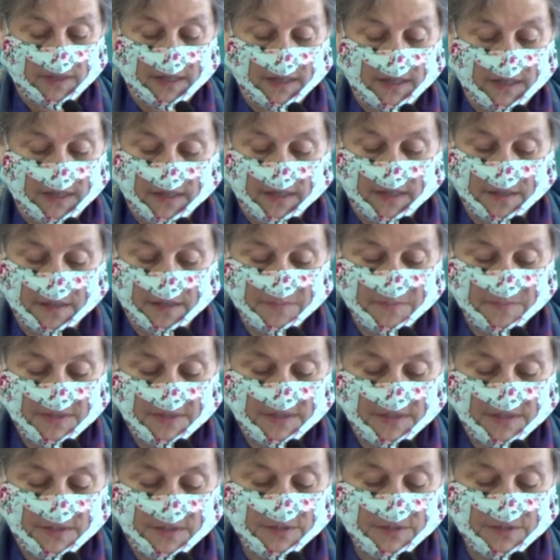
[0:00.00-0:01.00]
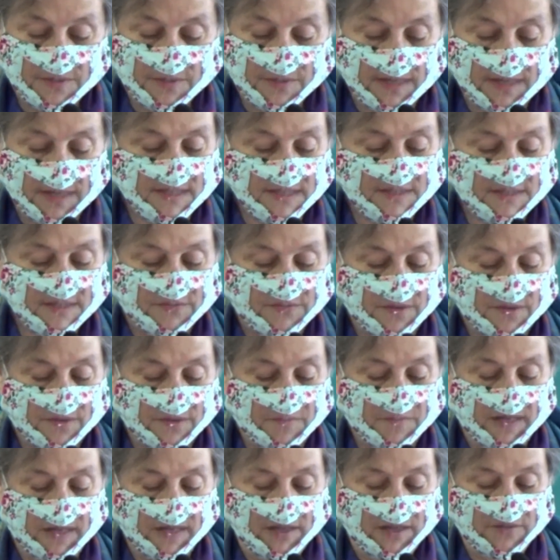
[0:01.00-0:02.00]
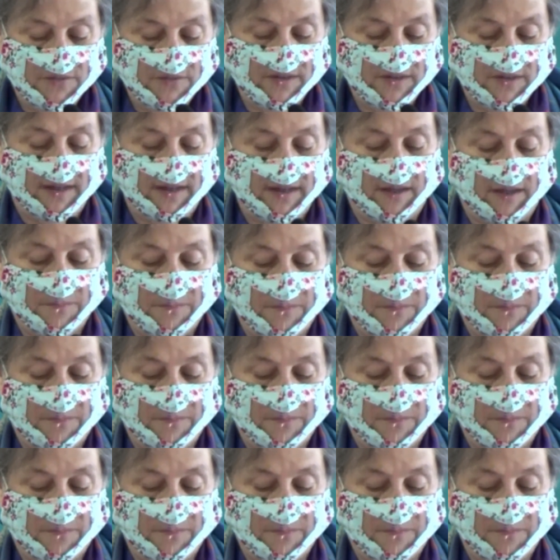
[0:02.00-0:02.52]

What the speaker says: comes to us from a Here and Now